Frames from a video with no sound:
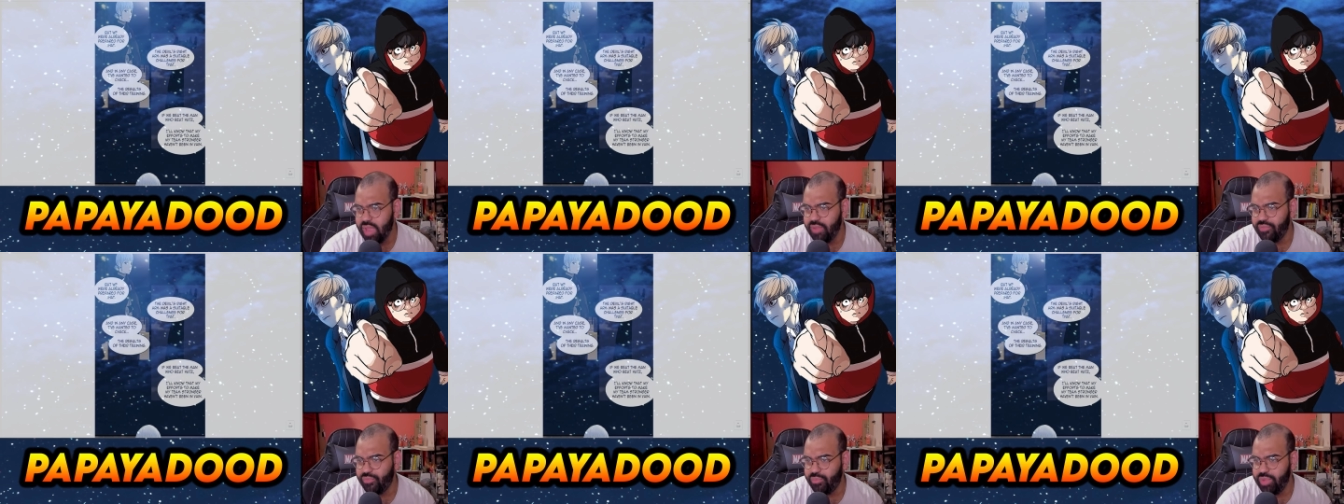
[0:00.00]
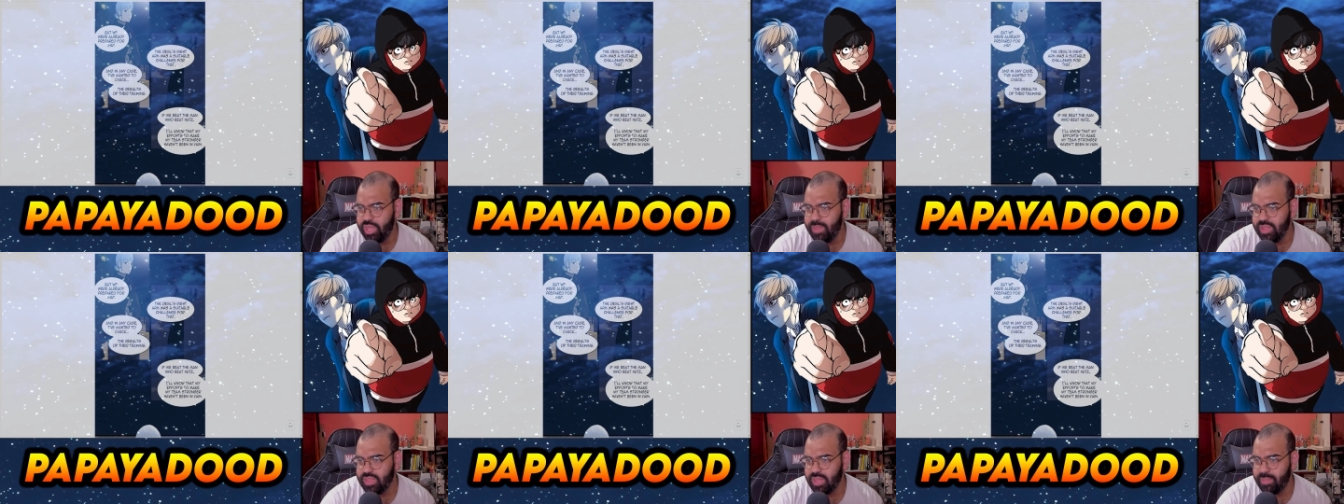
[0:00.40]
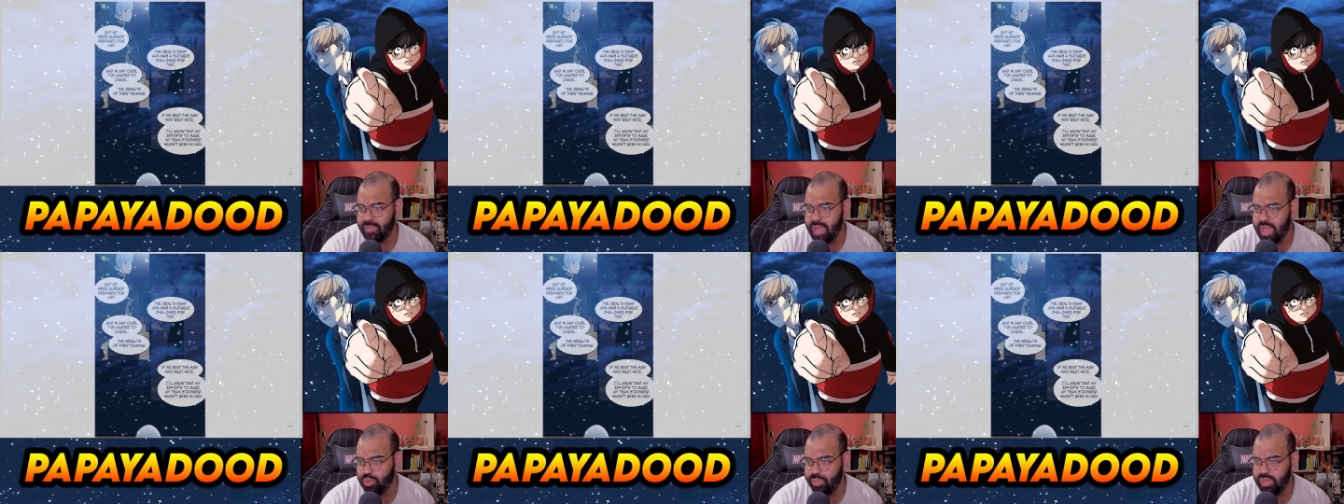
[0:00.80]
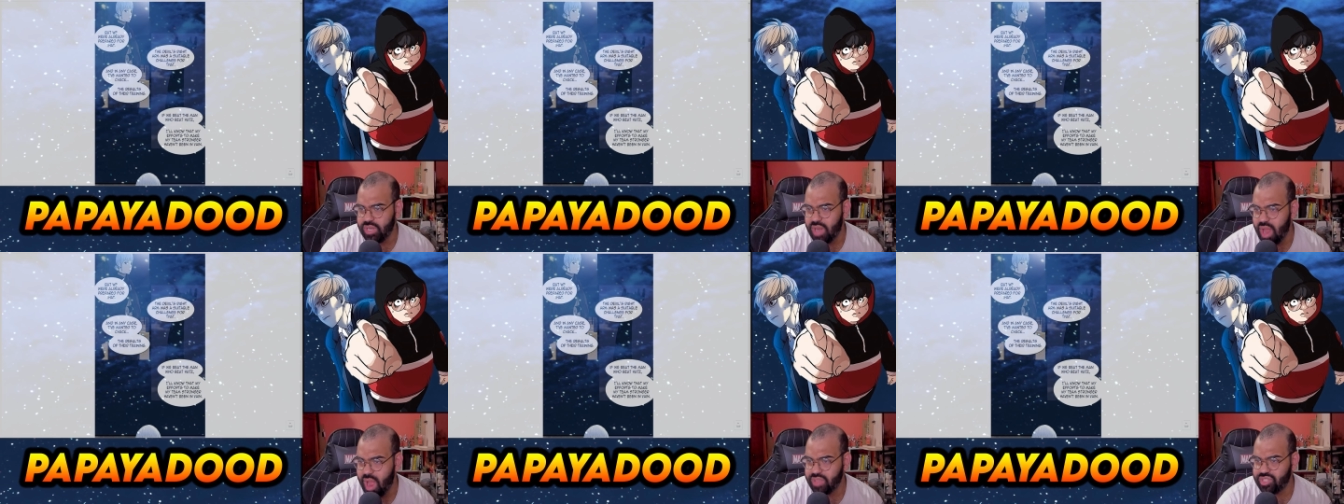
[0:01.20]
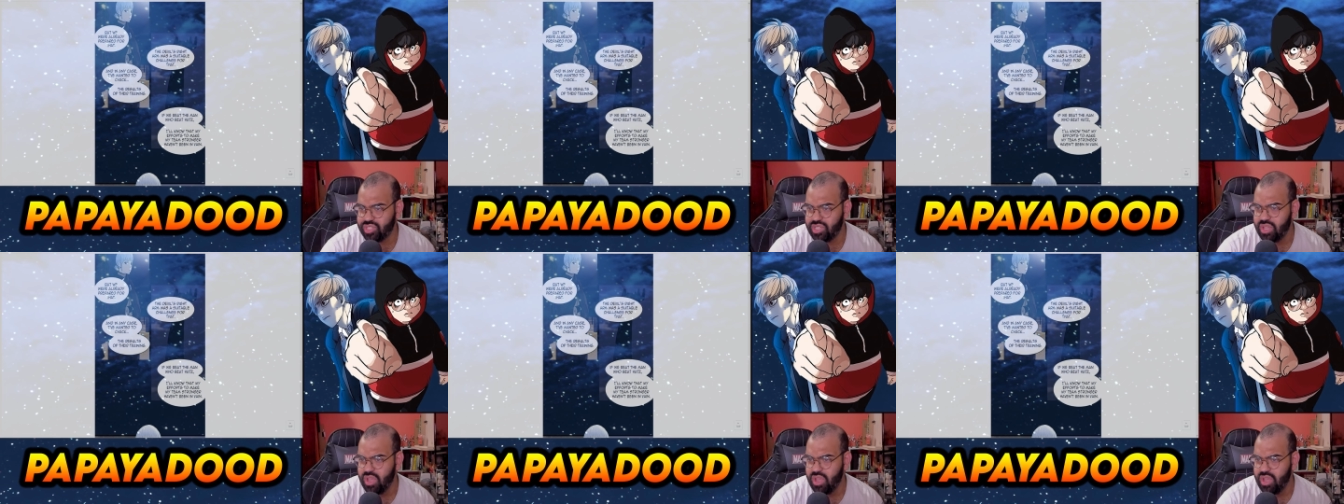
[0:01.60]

If we beat the man who beat Hots,